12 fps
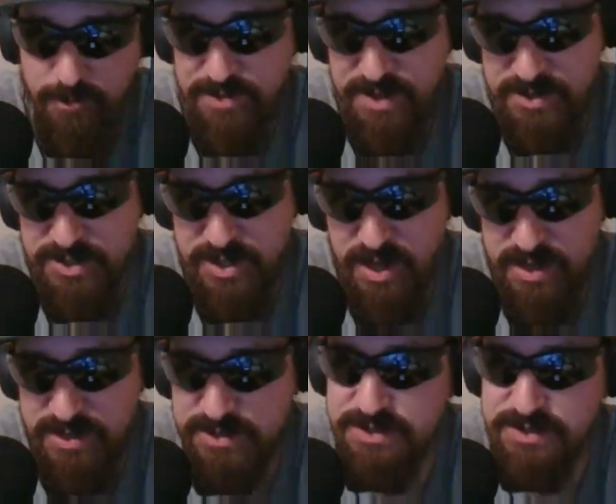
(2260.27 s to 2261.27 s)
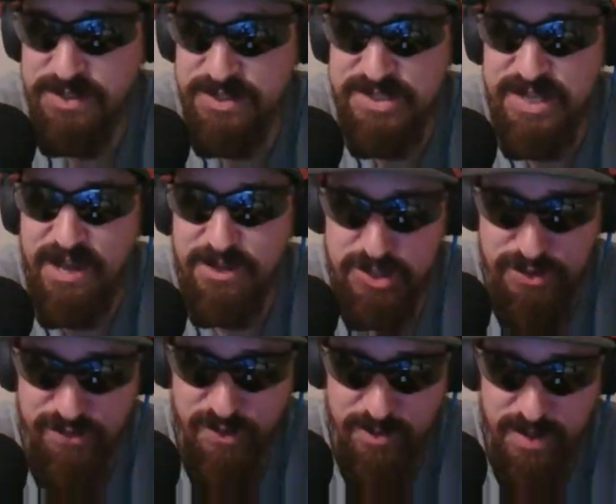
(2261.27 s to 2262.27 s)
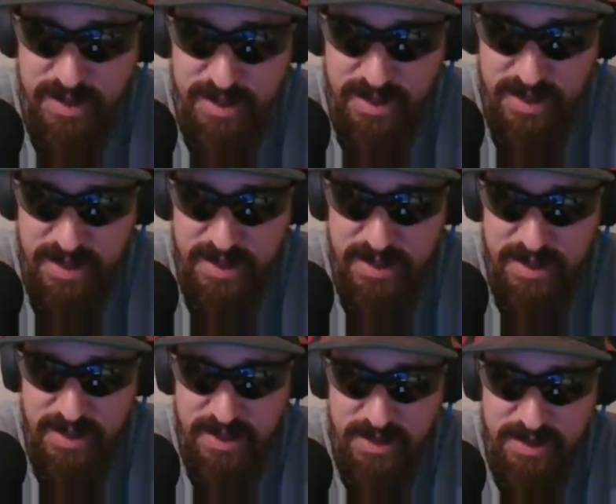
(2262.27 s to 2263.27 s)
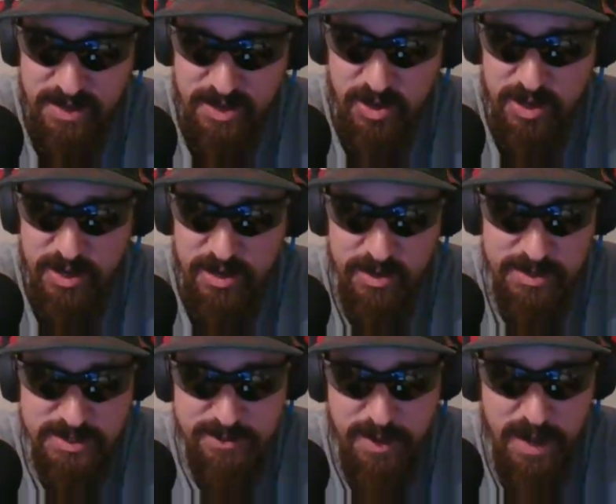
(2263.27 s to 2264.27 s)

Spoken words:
there's a lot of nostalgia for me in Cookie Crisp.